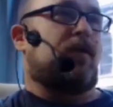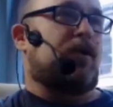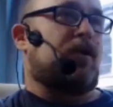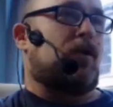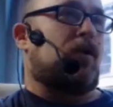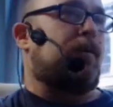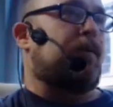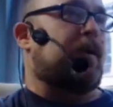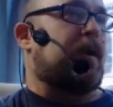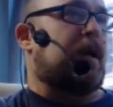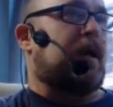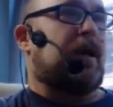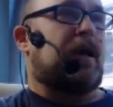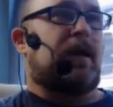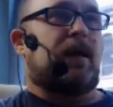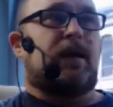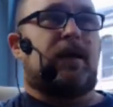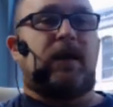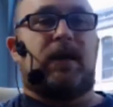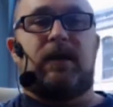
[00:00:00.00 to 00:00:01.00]

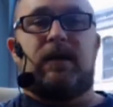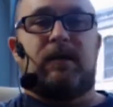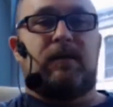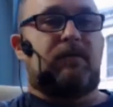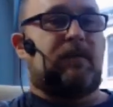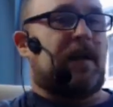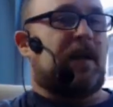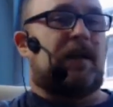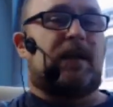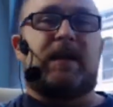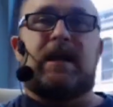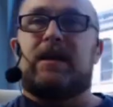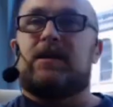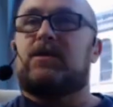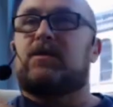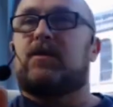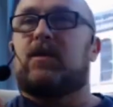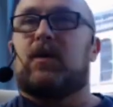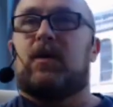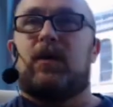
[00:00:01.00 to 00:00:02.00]
European and Middle
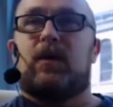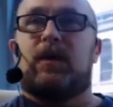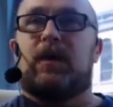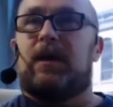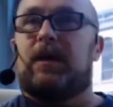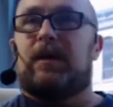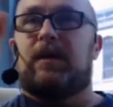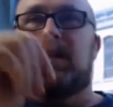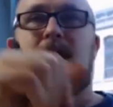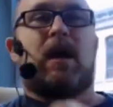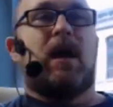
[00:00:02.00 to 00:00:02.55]
Eastern and